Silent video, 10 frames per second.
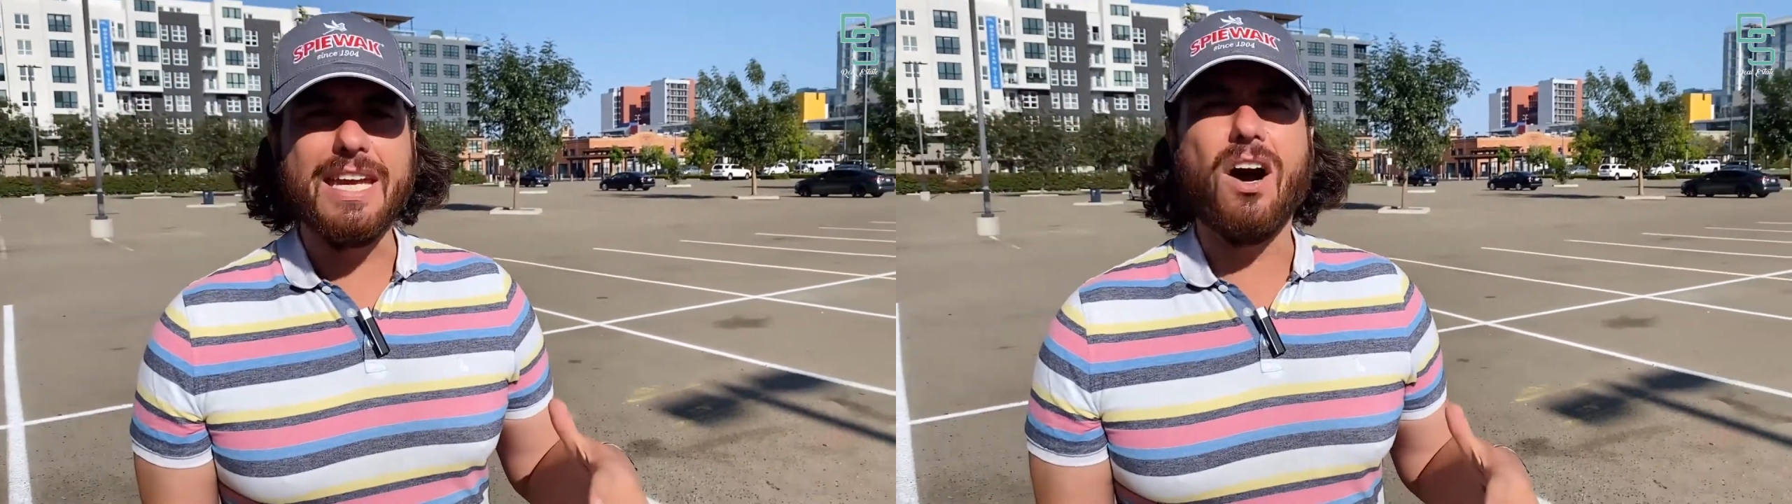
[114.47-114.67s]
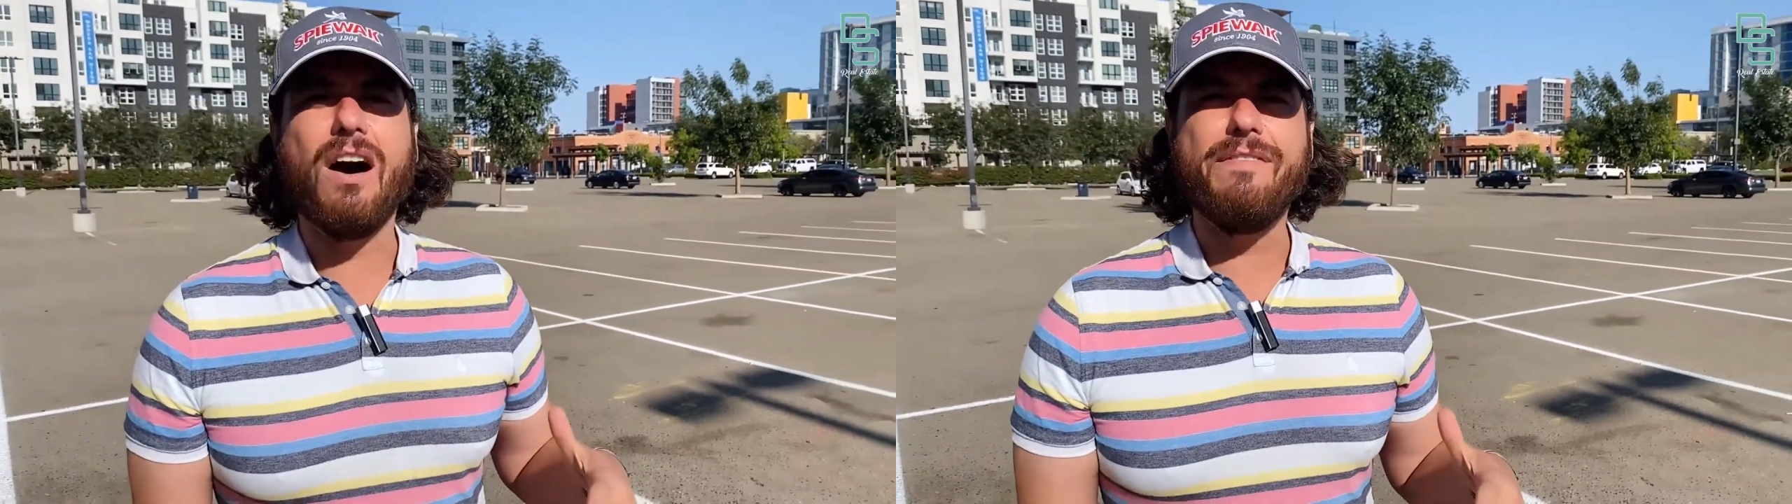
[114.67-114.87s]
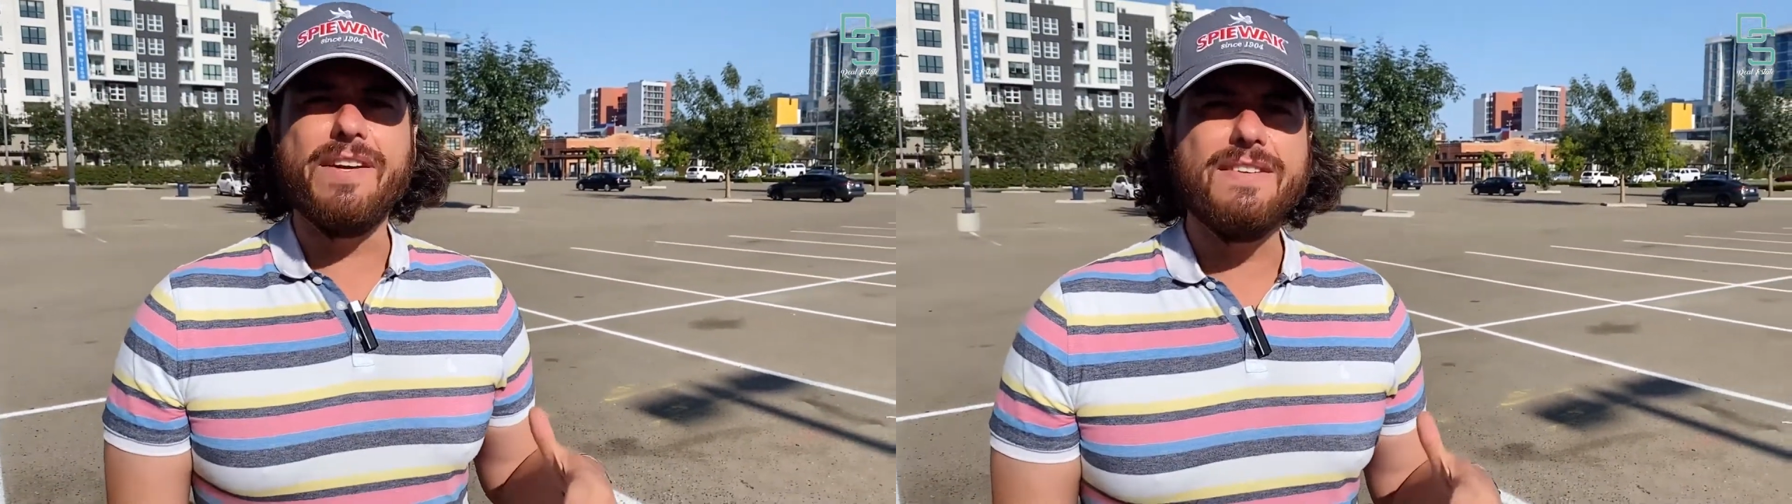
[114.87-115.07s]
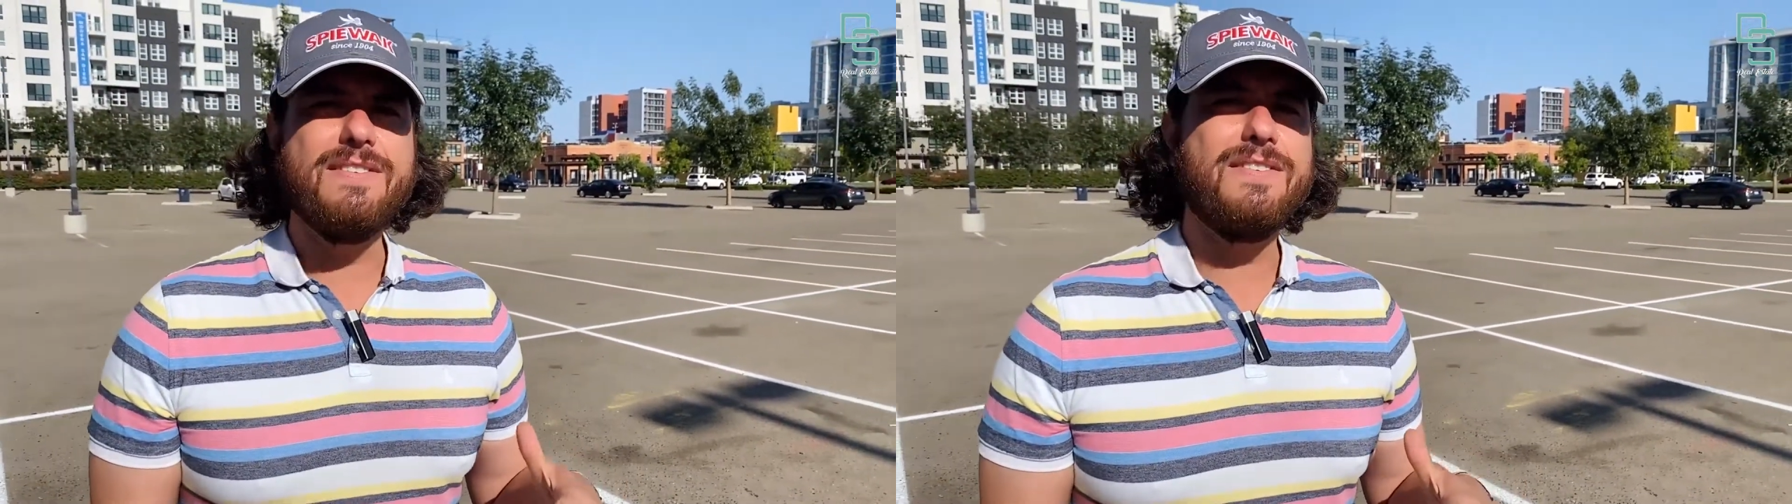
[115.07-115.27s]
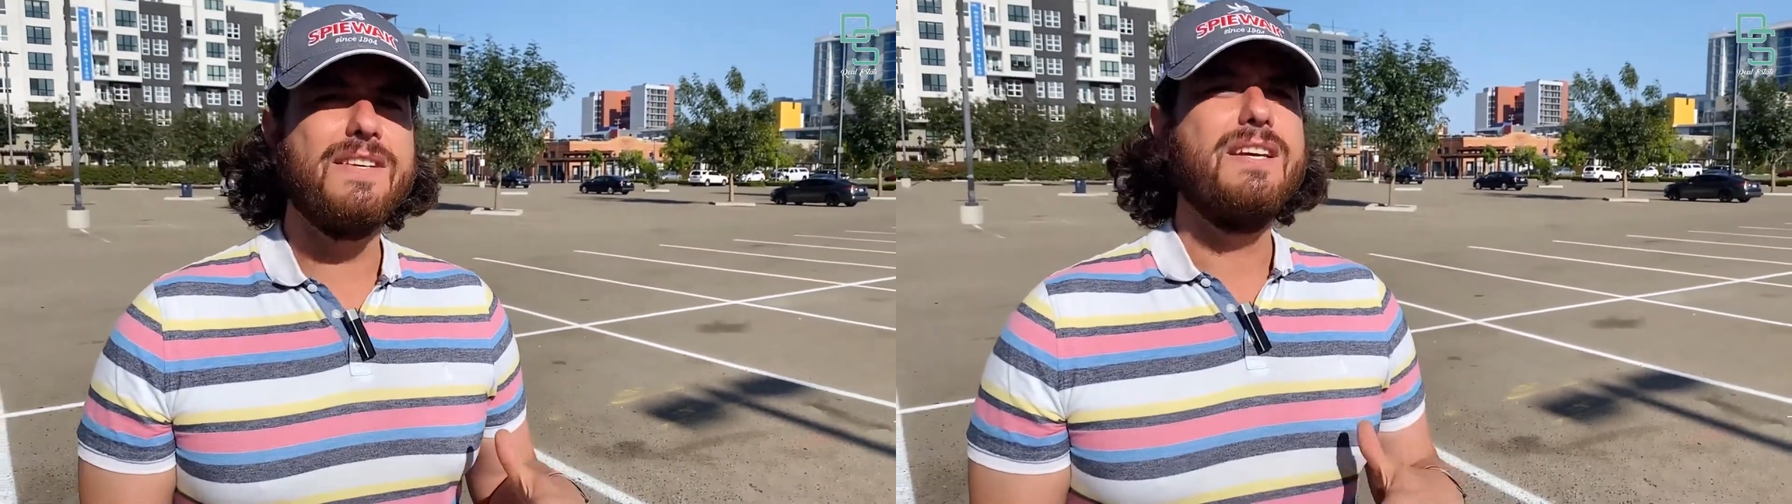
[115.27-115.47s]

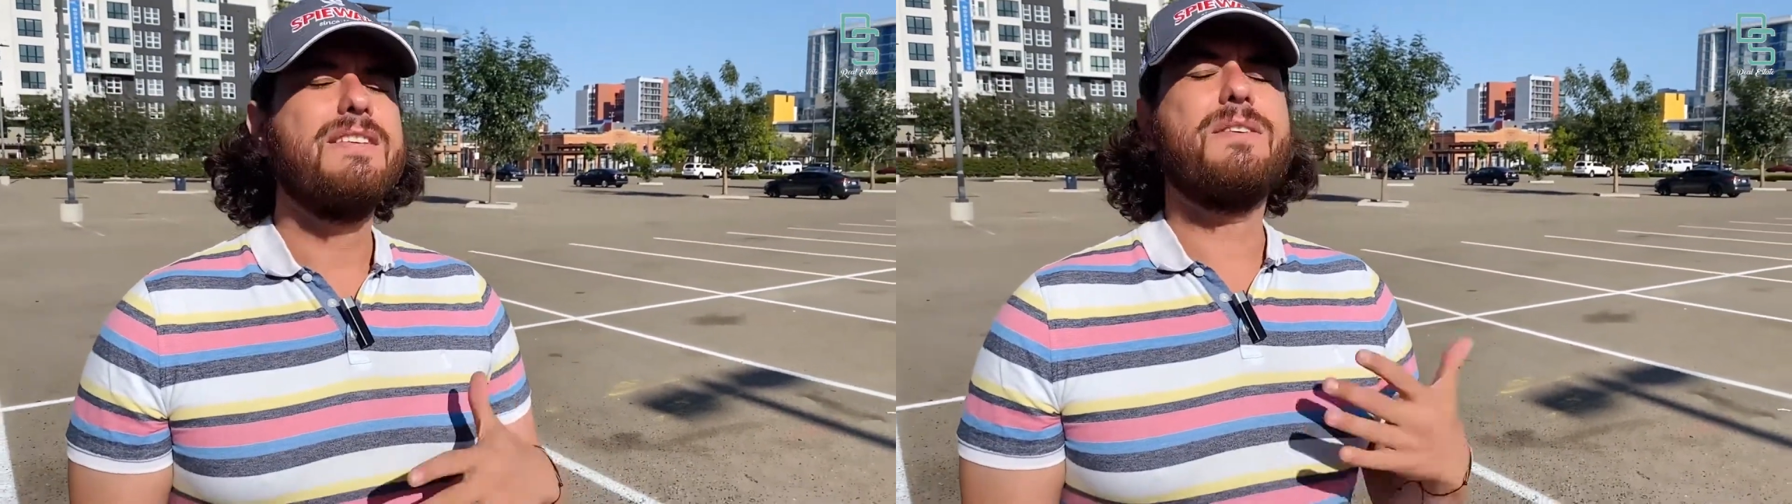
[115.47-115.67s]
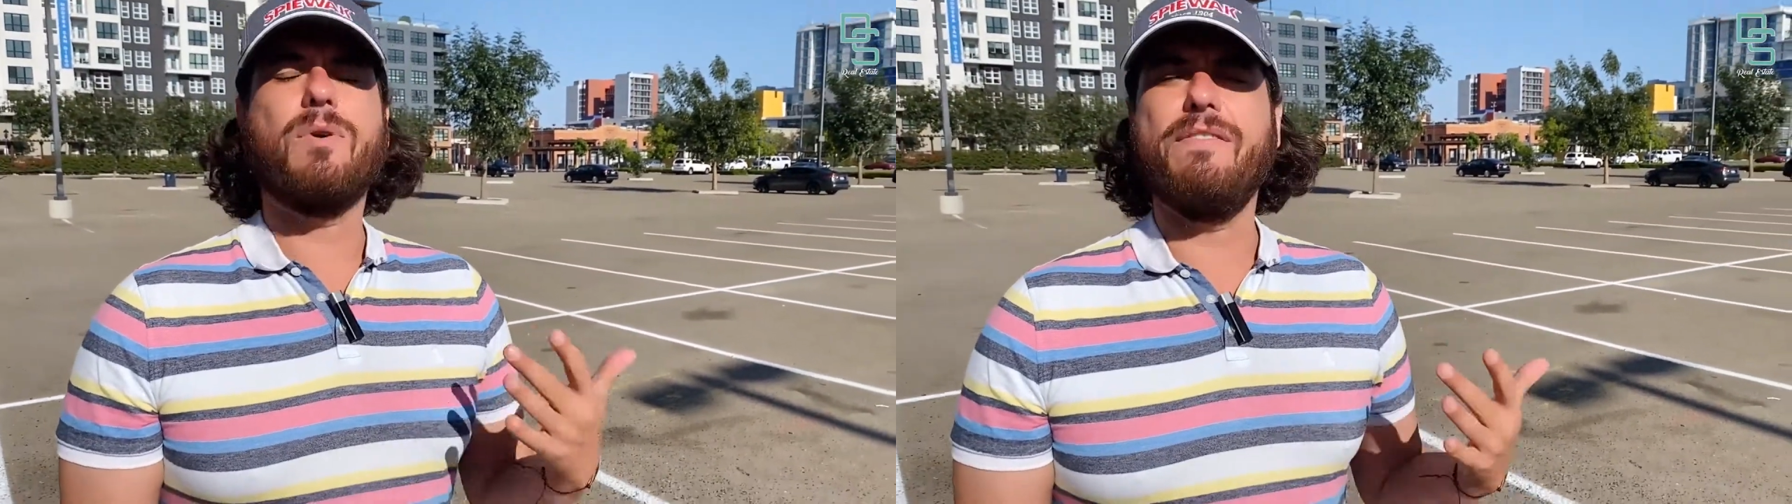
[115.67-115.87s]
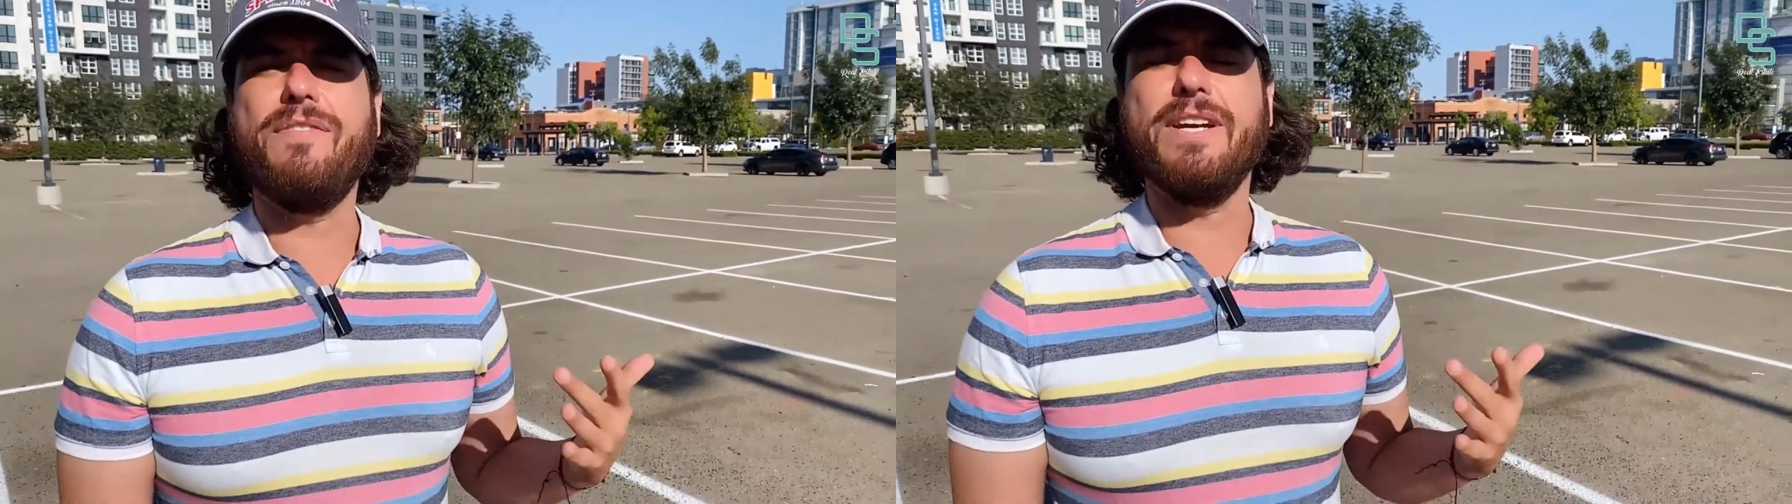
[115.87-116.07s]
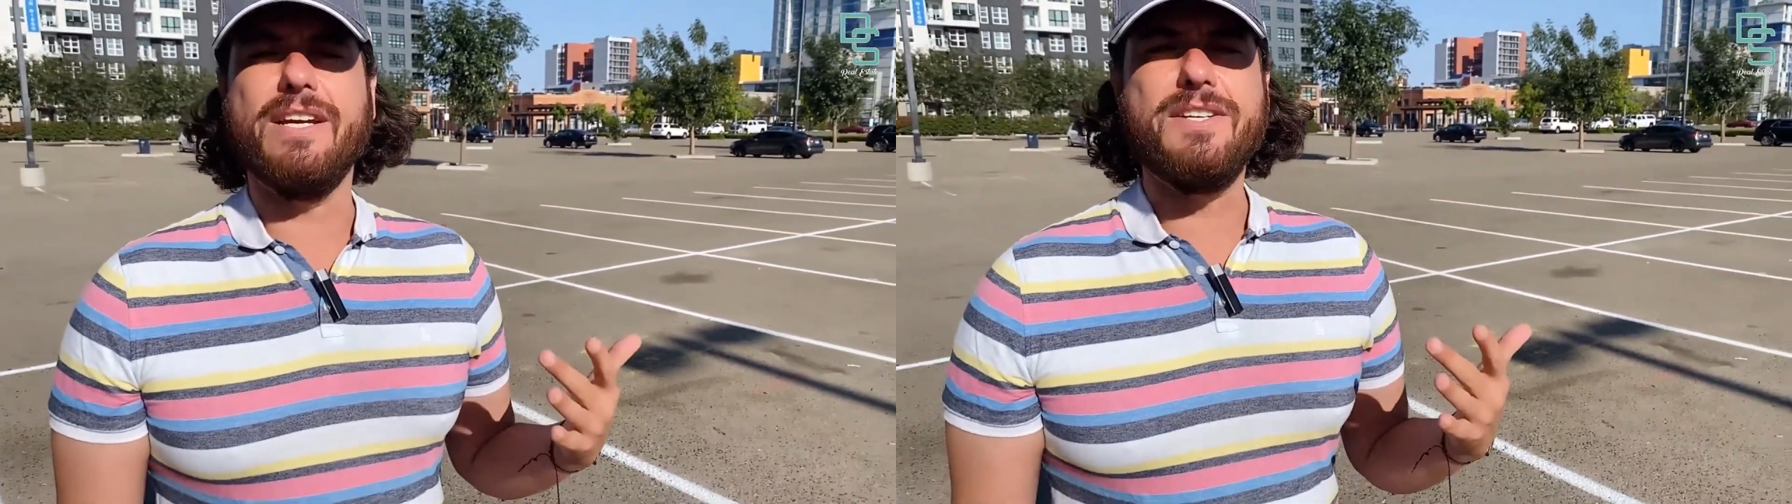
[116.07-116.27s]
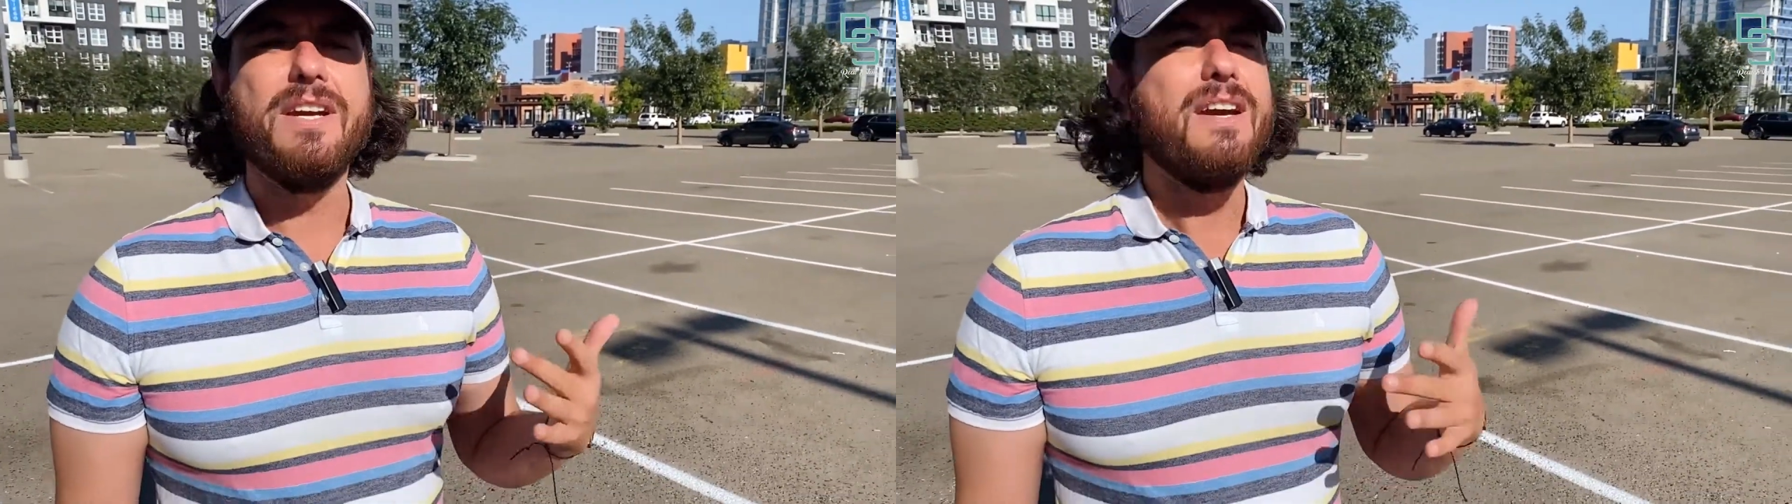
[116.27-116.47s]
office square footage.